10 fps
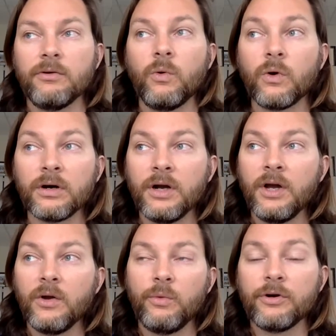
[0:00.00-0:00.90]
or
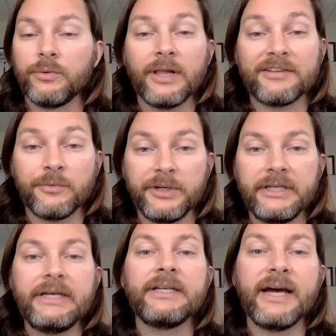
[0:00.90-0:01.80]
we don't realize that we
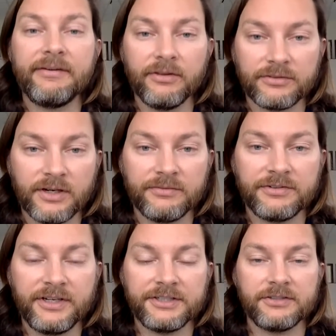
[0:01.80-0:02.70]
need to have those
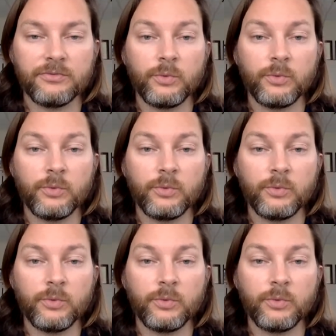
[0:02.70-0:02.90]
conversations.